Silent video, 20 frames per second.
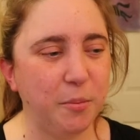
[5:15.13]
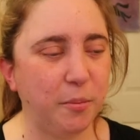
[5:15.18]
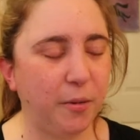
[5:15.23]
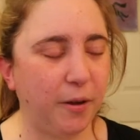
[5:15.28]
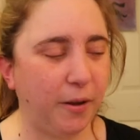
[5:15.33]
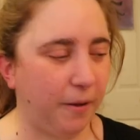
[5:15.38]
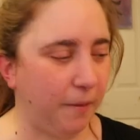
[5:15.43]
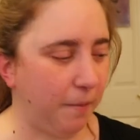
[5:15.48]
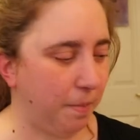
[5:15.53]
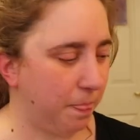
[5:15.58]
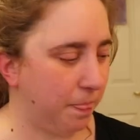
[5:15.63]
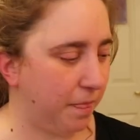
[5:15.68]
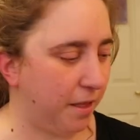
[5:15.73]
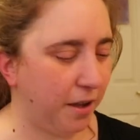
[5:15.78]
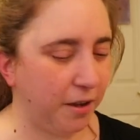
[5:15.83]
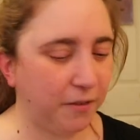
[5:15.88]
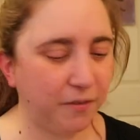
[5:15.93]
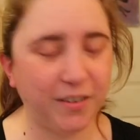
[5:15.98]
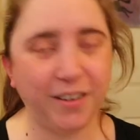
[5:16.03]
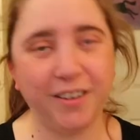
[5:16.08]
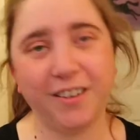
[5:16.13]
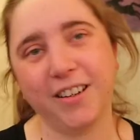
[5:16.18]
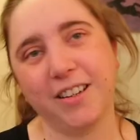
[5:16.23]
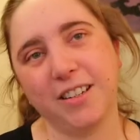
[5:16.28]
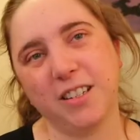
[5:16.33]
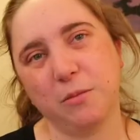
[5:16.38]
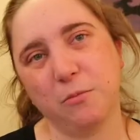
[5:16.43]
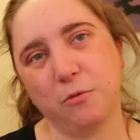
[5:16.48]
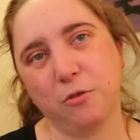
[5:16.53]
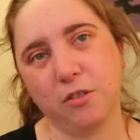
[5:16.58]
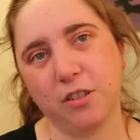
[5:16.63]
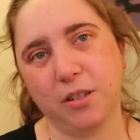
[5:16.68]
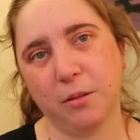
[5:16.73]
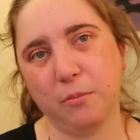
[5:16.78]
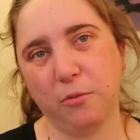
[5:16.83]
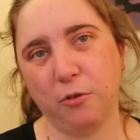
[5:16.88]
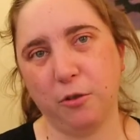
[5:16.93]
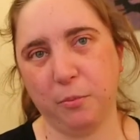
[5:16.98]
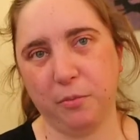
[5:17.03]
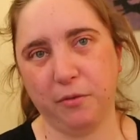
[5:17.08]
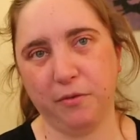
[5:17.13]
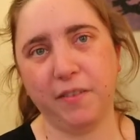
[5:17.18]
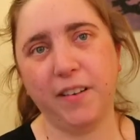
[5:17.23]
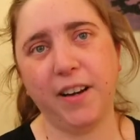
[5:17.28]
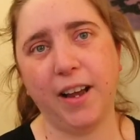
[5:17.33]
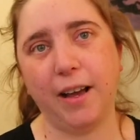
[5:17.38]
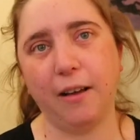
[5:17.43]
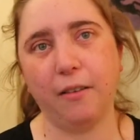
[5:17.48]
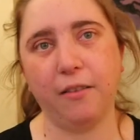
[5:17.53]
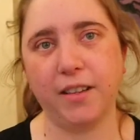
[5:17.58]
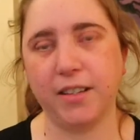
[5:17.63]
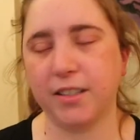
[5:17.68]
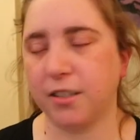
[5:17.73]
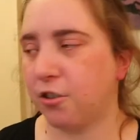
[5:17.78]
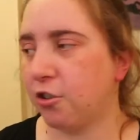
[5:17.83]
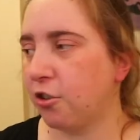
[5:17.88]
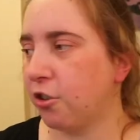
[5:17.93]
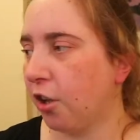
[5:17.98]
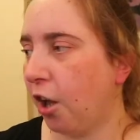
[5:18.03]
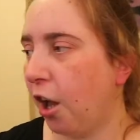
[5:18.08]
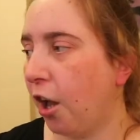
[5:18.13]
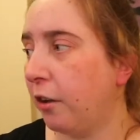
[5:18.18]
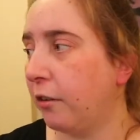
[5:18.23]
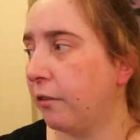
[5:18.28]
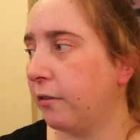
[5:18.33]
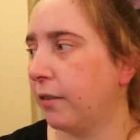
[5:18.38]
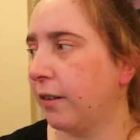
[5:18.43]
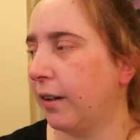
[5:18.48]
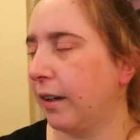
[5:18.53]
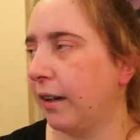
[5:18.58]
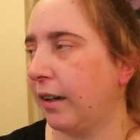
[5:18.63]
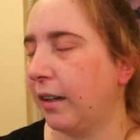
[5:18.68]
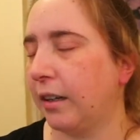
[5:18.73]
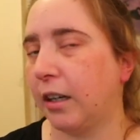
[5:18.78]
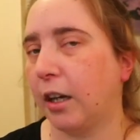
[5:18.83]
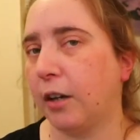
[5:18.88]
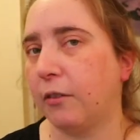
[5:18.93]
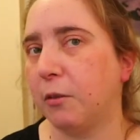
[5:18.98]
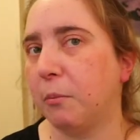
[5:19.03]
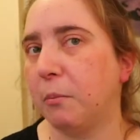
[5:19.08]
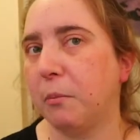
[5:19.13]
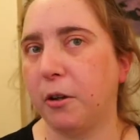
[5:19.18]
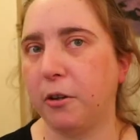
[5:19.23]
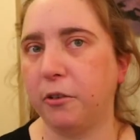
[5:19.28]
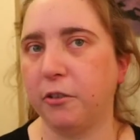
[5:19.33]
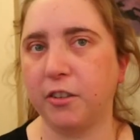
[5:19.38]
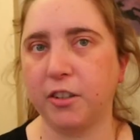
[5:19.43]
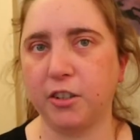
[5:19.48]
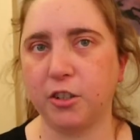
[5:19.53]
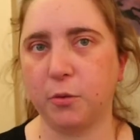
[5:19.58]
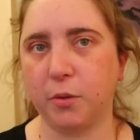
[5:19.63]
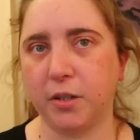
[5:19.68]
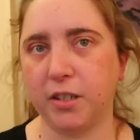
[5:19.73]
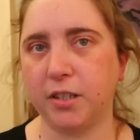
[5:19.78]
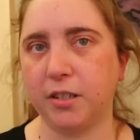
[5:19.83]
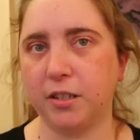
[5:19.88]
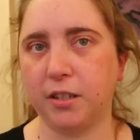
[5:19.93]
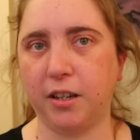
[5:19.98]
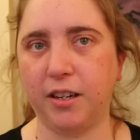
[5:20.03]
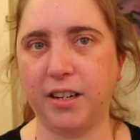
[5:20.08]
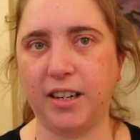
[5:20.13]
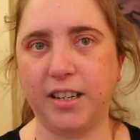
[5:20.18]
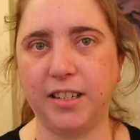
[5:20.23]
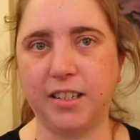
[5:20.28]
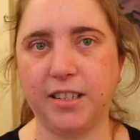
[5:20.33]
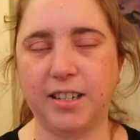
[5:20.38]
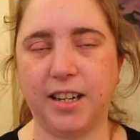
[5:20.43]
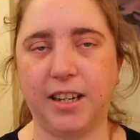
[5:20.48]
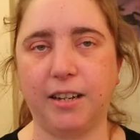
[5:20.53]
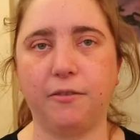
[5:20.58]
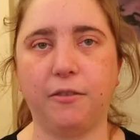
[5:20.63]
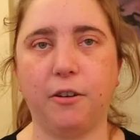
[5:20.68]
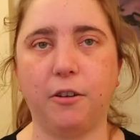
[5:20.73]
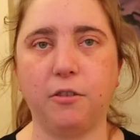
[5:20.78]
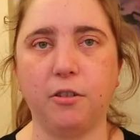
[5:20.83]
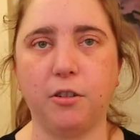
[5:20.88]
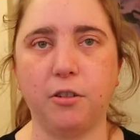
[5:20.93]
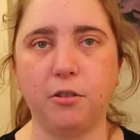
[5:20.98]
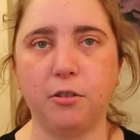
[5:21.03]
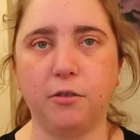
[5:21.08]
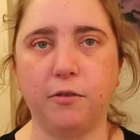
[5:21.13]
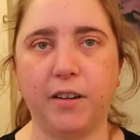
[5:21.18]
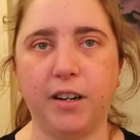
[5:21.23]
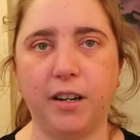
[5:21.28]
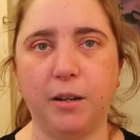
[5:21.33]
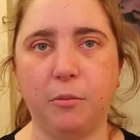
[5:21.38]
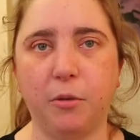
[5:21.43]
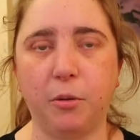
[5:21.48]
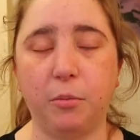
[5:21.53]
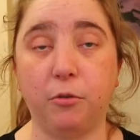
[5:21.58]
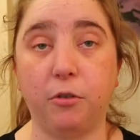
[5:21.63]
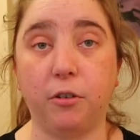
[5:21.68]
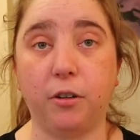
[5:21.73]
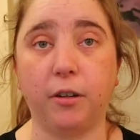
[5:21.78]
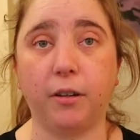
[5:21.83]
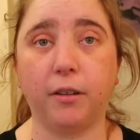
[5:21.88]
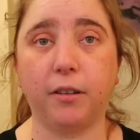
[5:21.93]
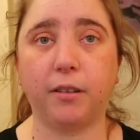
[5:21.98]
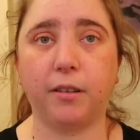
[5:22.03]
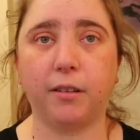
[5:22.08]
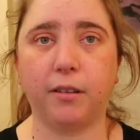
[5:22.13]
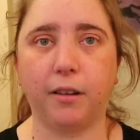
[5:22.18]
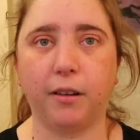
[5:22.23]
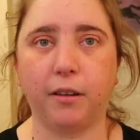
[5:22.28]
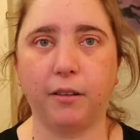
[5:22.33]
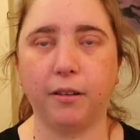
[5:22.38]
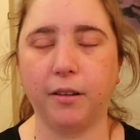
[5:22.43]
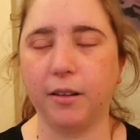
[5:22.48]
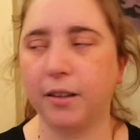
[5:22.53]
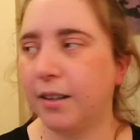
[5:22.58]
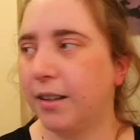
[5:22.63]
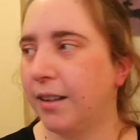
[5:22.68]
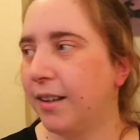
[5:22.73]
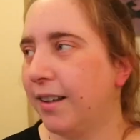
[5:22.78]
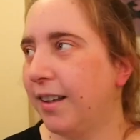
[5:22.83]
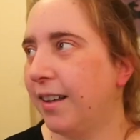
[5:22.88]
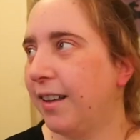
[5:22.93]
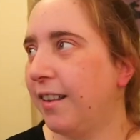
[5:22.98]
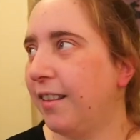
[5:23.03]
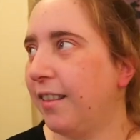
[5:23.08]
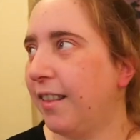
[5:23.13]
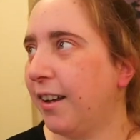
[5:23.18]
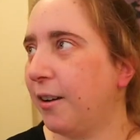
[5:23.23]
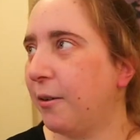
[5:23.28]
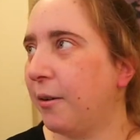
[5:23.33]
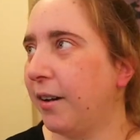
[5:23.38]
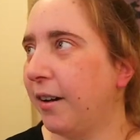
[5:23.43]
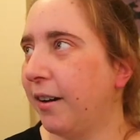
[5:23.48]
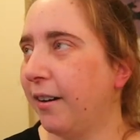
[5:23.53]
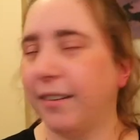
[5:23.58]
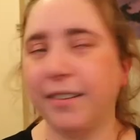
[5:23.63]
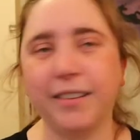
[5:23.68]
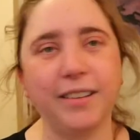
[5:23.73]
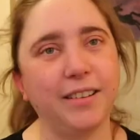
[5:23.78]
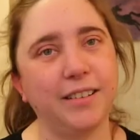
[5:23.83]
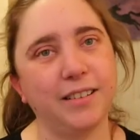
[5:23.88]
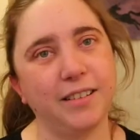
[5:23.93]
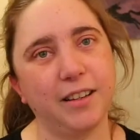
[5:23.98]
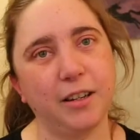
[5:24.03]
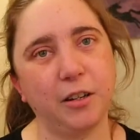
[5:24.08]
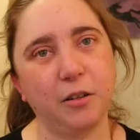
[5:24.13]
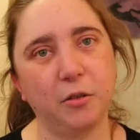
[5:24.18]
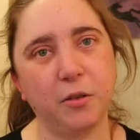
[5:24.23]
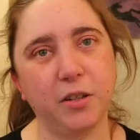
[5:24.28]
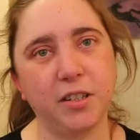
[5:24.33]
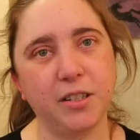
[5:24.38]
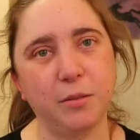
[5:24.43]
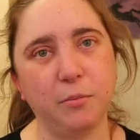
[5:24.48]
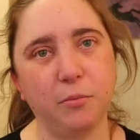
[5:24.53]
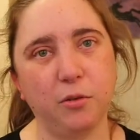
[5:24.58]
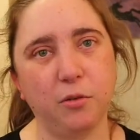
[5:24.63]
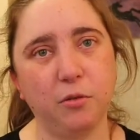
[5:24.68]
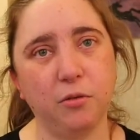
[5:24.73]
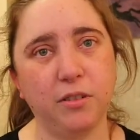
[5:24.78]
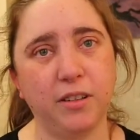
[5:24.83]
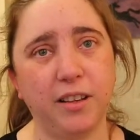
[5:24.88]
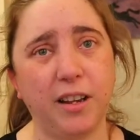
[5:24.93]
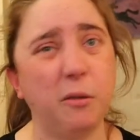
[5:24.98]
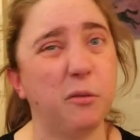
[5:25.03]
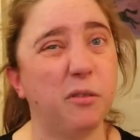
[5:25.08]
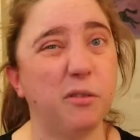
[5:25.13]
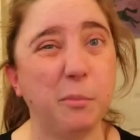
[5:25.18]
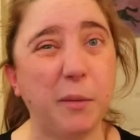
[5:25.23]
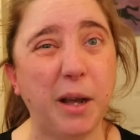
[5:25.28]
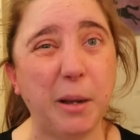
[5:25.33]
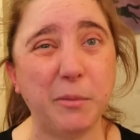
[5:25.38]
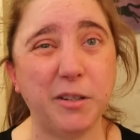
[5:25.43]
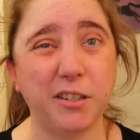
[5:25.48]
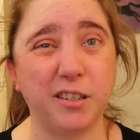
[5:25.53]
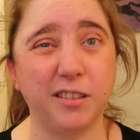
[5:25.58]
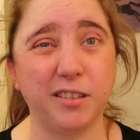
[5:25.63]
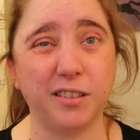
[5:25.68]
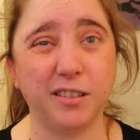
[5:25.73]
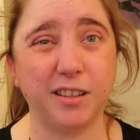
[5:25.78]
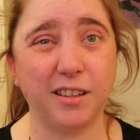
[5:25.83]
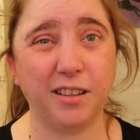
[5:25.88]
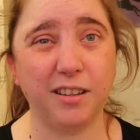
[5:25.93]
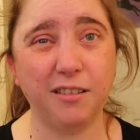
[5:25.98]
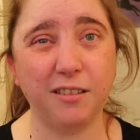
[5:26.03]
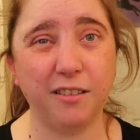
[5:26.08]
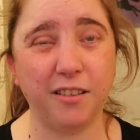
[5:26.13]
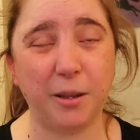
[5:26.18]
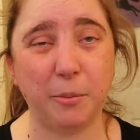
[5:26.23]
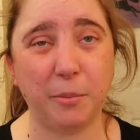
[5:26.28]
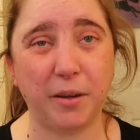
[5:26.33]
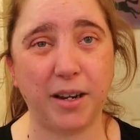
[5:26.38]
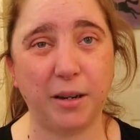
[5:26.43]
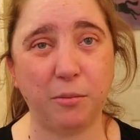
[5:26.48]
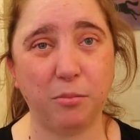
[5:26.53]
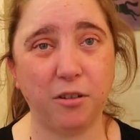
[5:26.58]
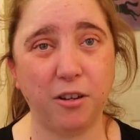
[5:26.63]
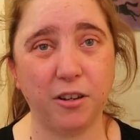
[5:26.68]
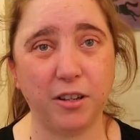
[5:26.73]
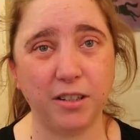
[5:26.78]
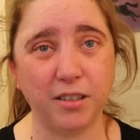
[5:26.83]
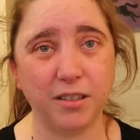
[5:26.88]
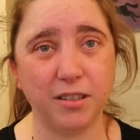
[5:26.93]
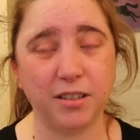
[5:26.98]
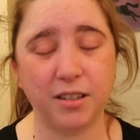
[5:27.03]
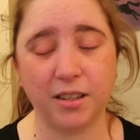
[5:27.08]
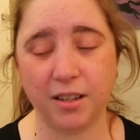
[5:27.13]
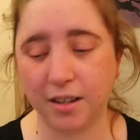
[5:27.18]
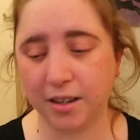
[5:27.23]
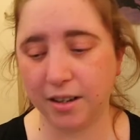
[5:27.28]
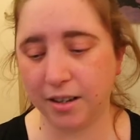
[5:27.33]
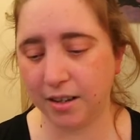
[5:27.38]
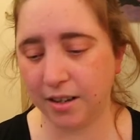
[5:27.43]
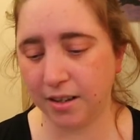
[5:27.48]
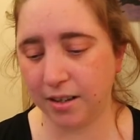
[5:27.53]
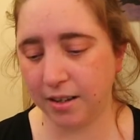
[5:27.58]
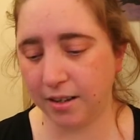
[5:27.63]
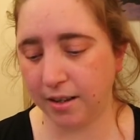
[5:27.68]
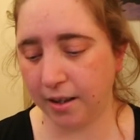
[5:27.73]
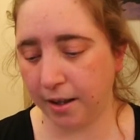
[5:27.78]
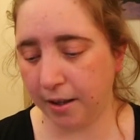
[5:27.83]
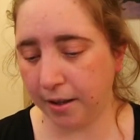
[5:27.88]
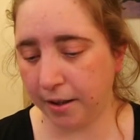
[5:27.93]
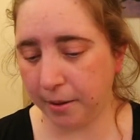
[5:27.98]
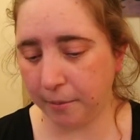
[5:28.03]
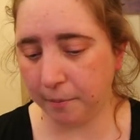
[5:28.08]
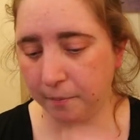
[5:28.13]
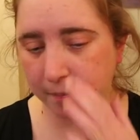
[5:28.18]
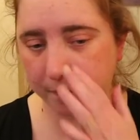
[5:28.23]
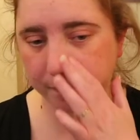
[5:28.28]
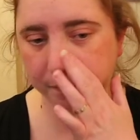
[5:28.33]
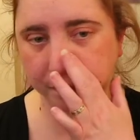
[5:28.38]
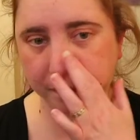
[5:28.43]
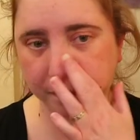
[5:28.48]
But hopefully I'll get some more at some point. But for now, that should hopefully cover most situations that I need to take photos of any of my products. So they're quite nice and they're quite simple. And they're from Amazon, so they're not that bad priced. I